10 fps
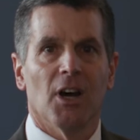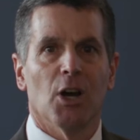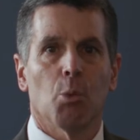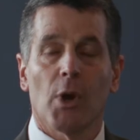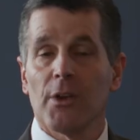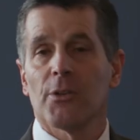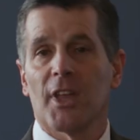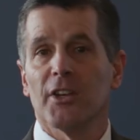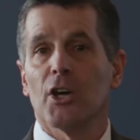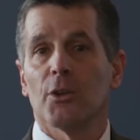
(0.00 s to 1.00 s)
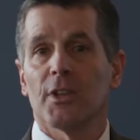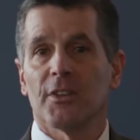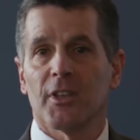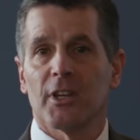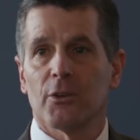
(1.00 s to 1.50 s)
where they know
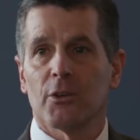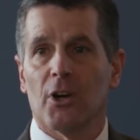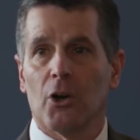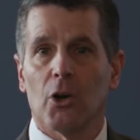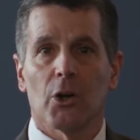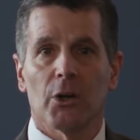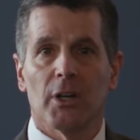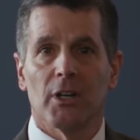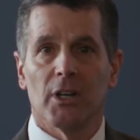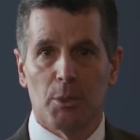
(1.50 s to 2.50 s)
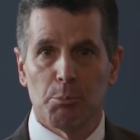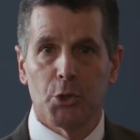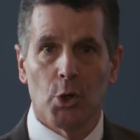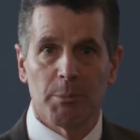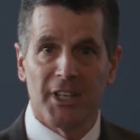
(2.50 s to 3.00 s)
that there are
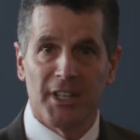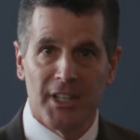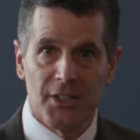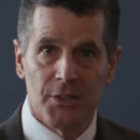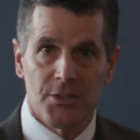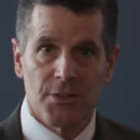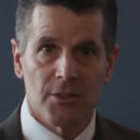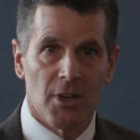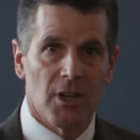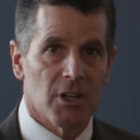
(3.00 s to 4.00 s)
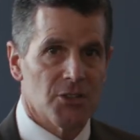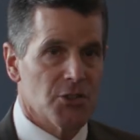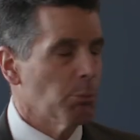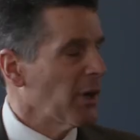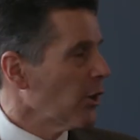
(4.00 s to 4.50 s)
employment needs.
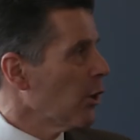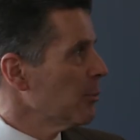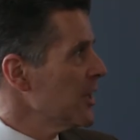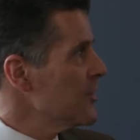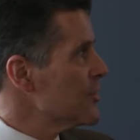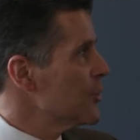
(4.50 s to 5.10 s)
So by all means,